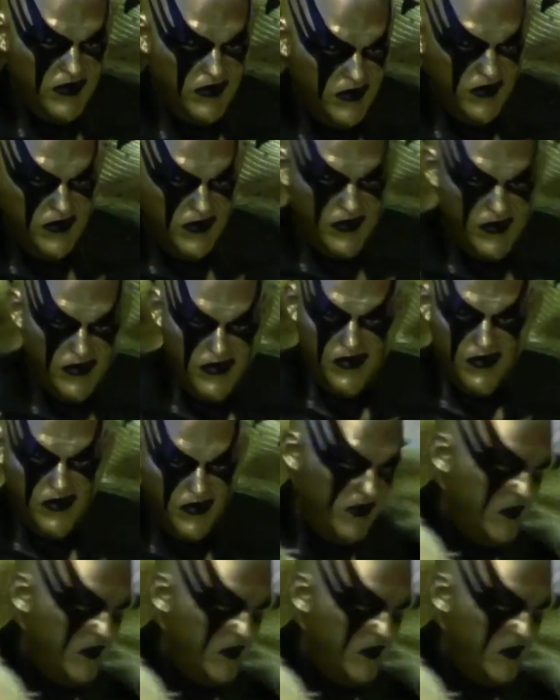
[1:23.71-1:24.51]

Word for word: The robe has